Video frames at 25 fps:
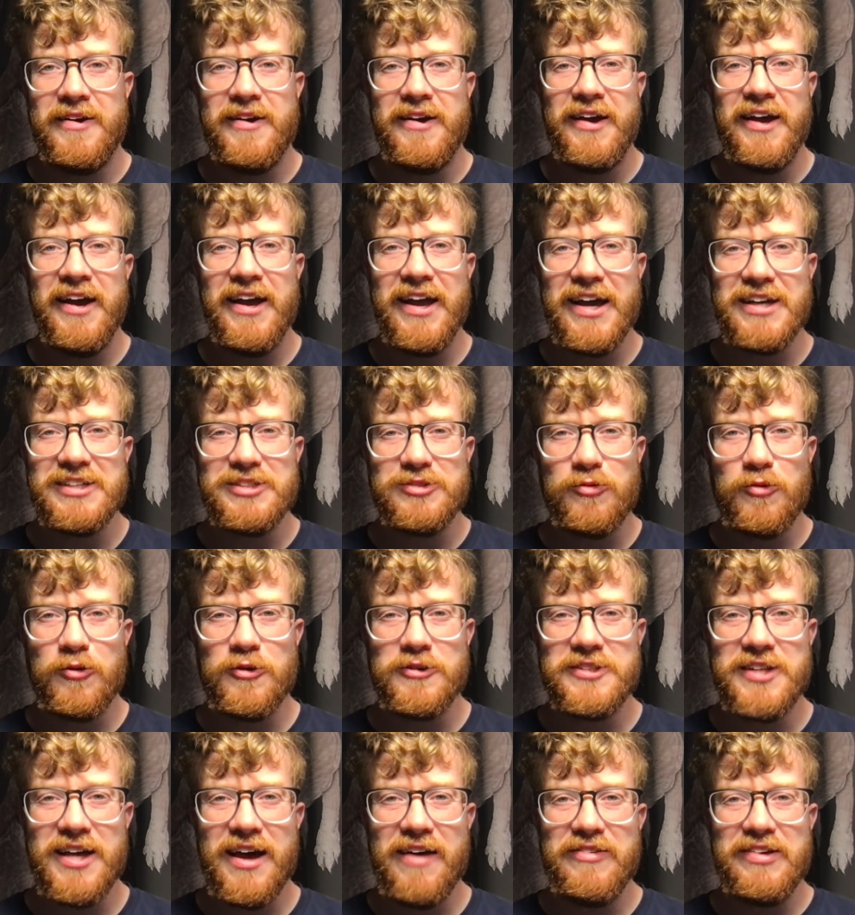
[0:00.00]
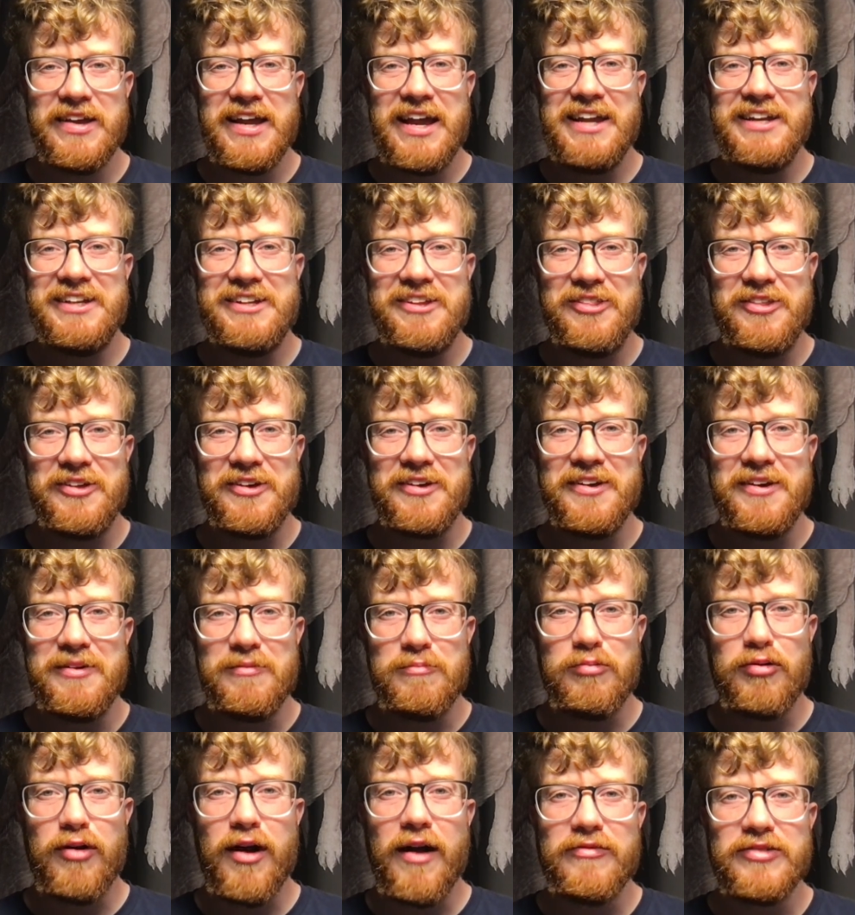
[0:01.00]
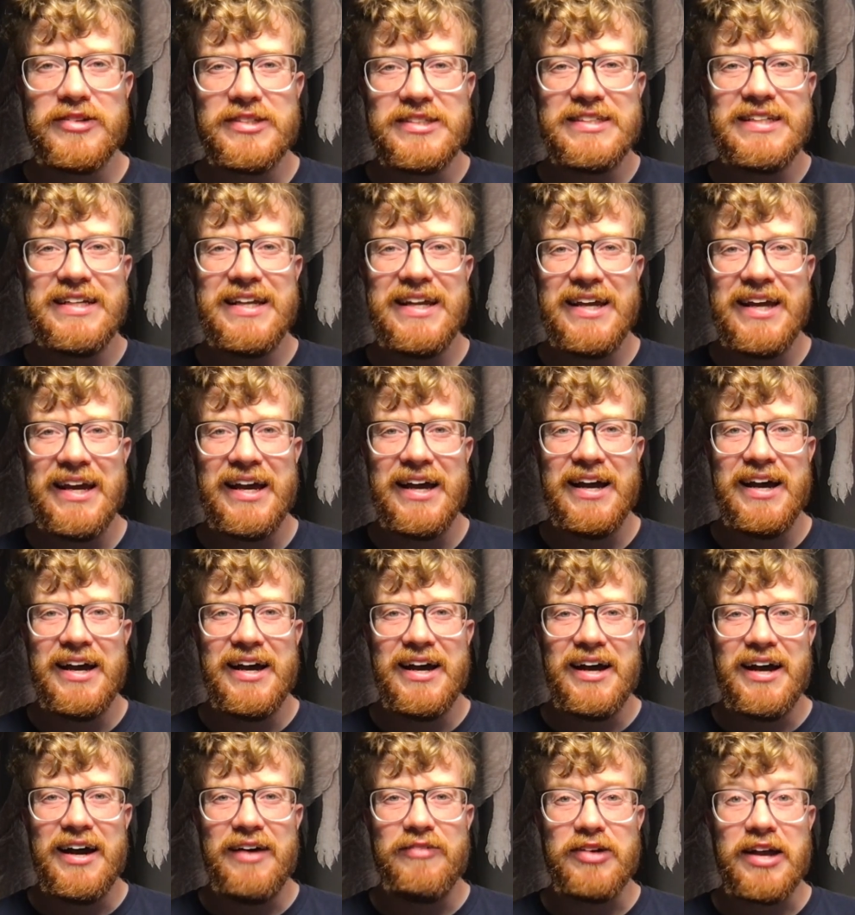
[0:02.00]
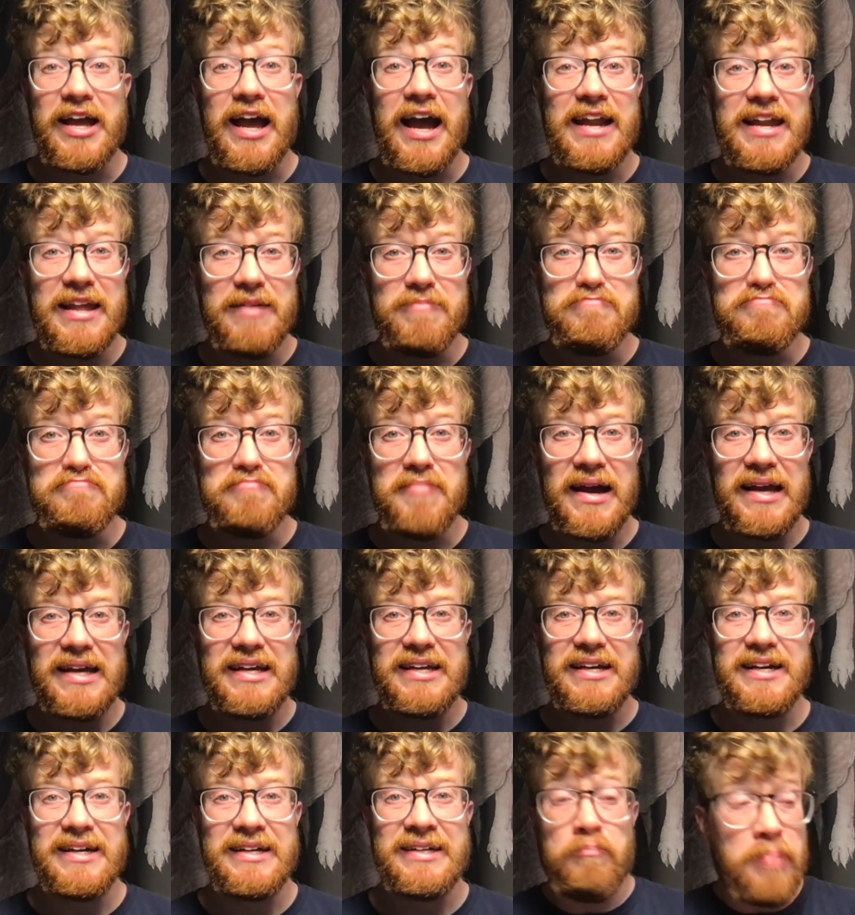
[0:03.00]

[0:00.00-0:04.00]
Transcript: Hey guys, we're diving into the prophecy of a guy named Micah.